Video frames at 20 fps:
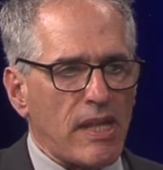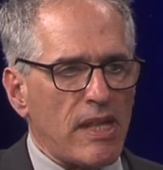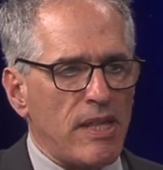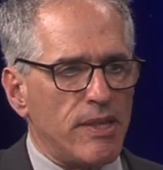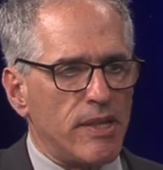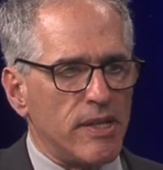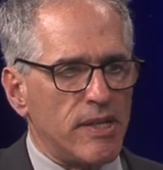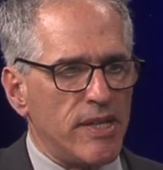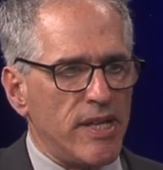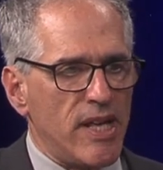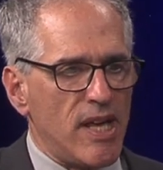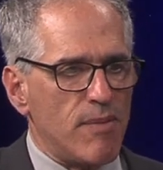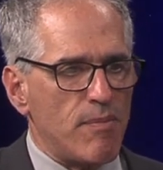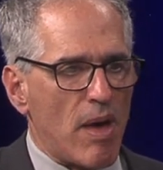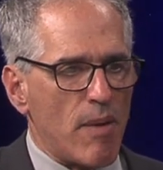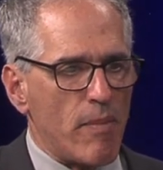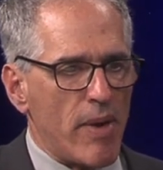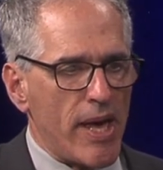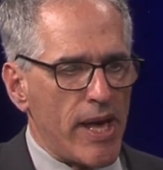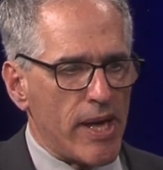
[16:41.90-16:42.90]
The
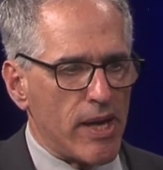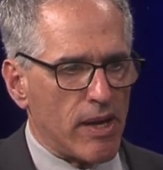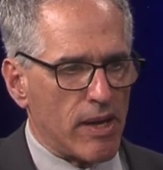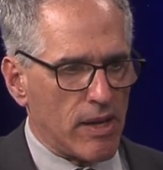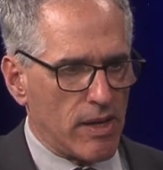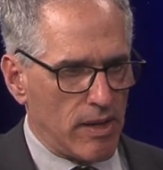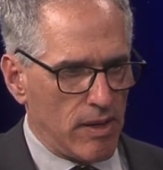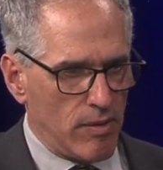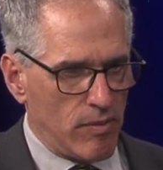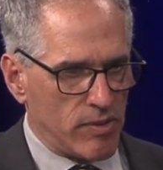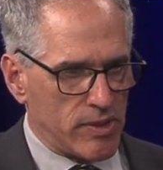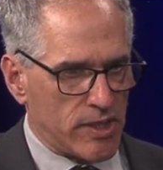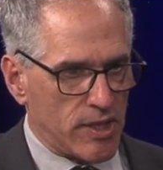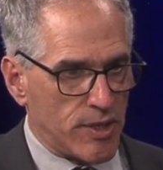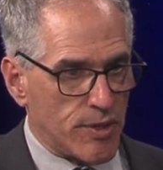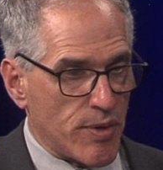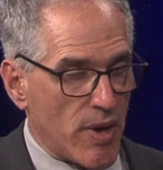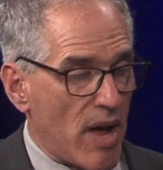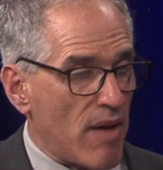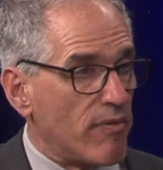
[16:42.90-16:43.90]
TMMA was the
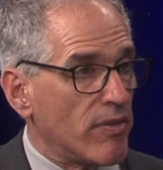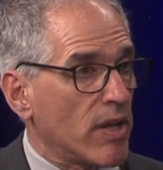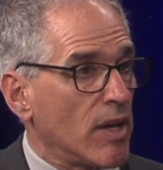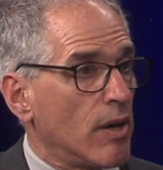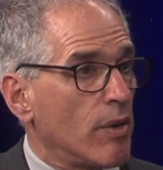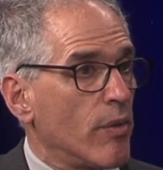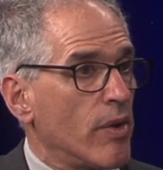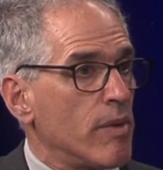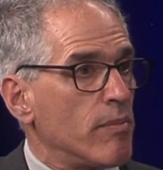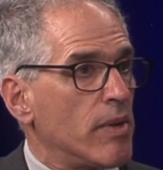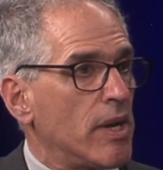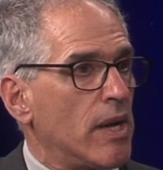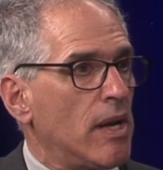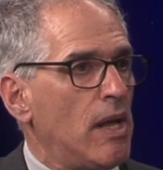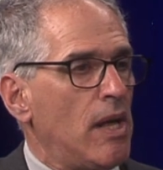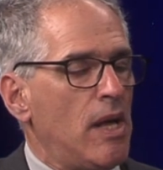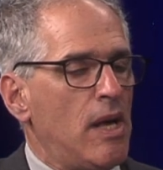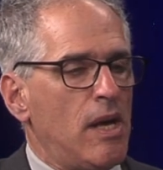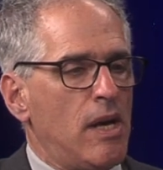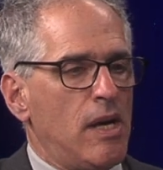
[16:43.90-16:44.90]
traffic agreement
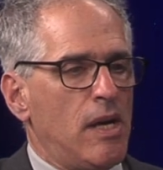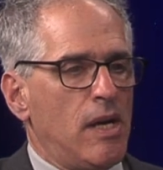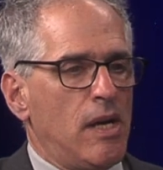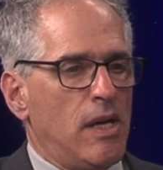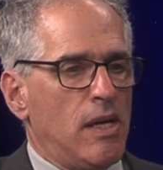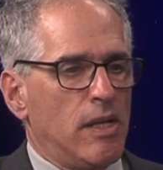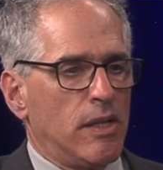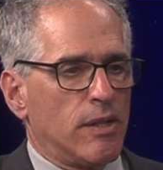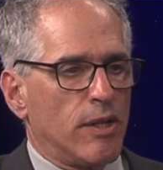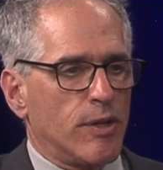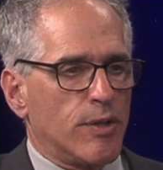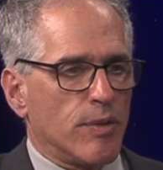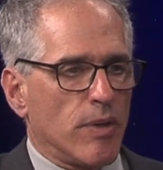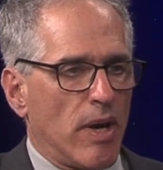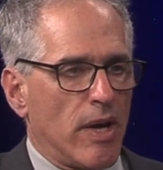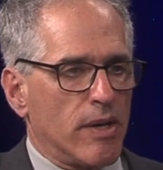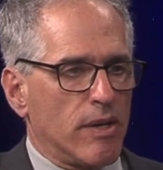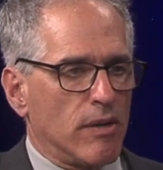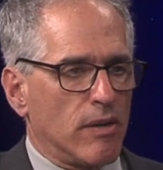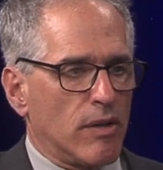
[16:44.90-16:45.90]
to
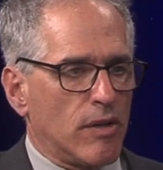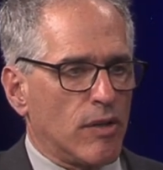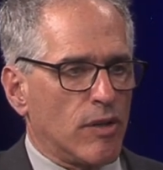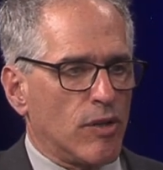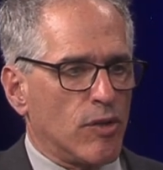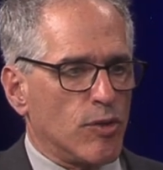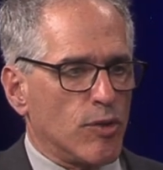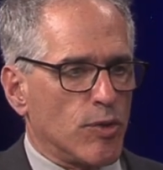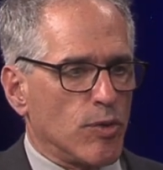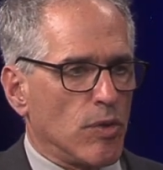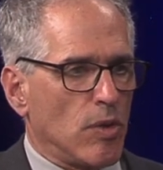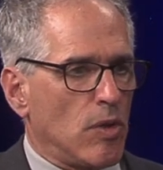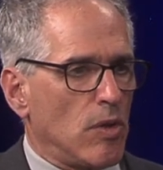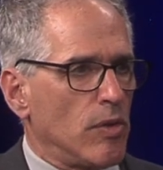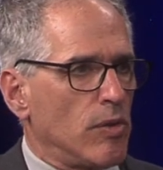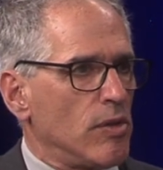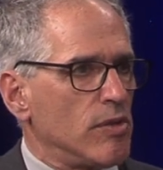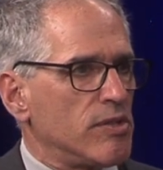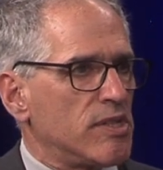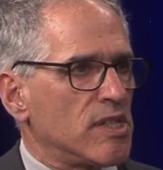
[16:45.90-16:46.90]
try to control
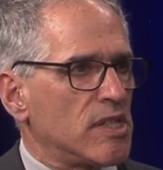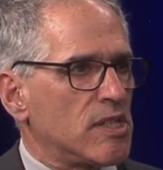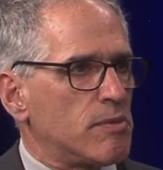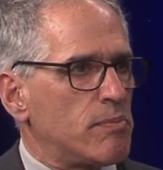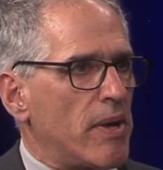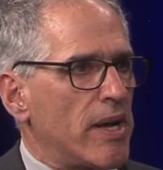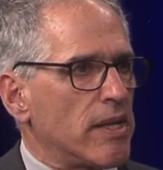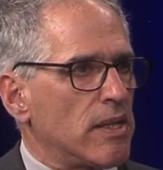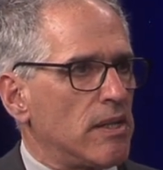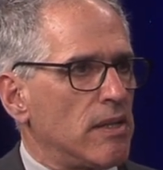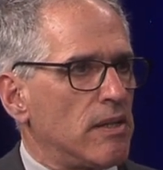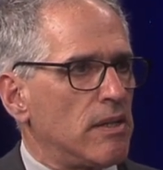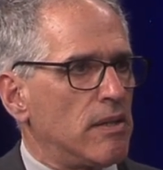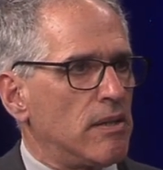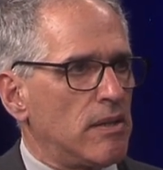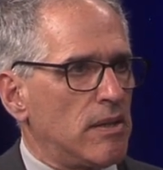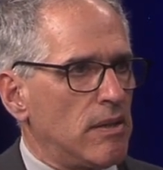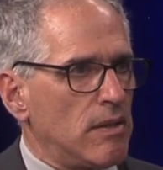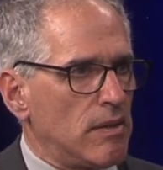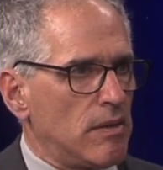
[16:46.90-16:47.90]
those expected
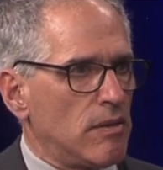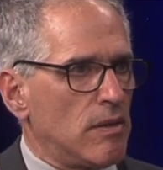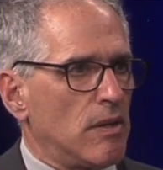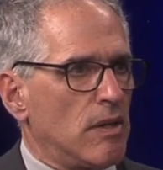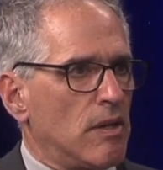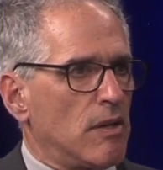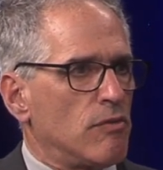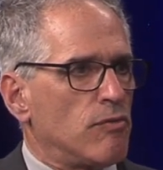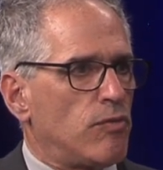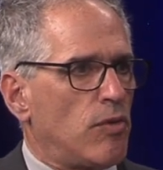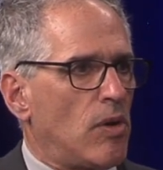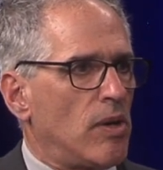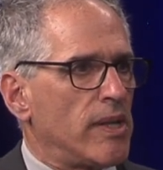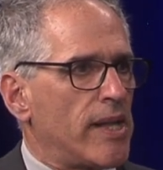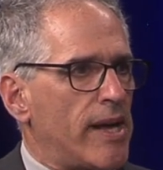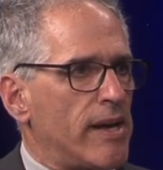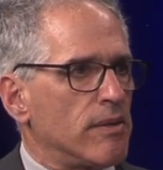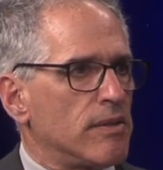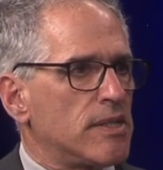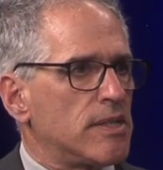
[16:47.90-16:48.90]

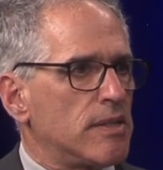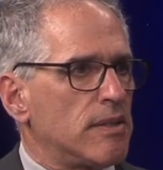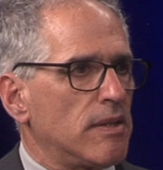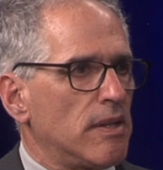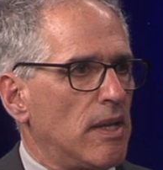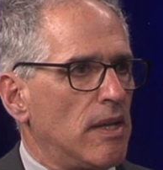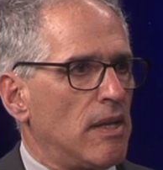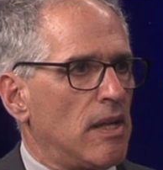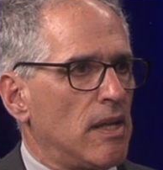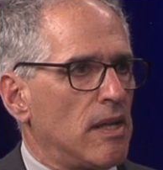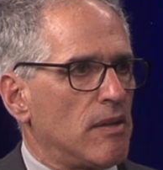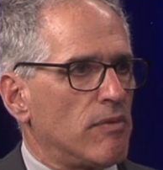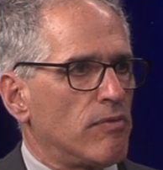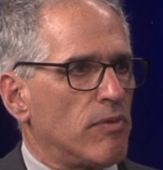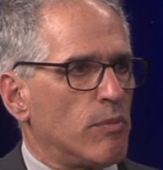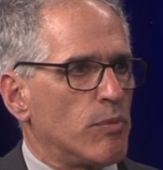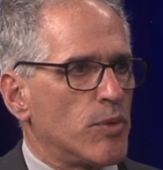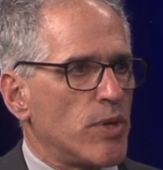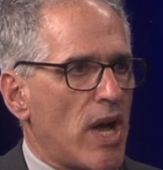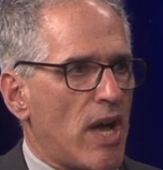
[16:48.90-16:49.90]
fallouts uh,
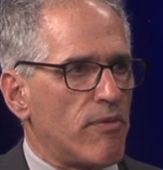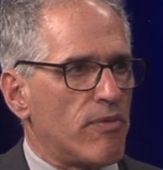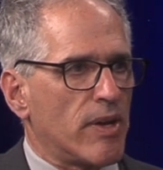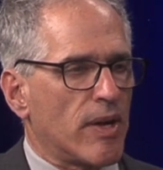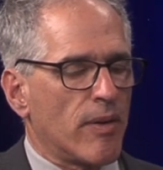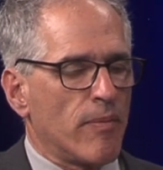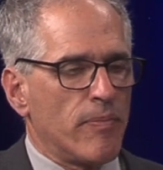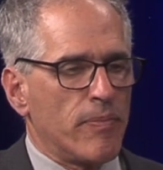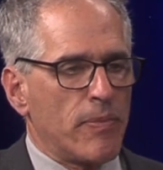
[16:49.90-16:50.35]
from traffic.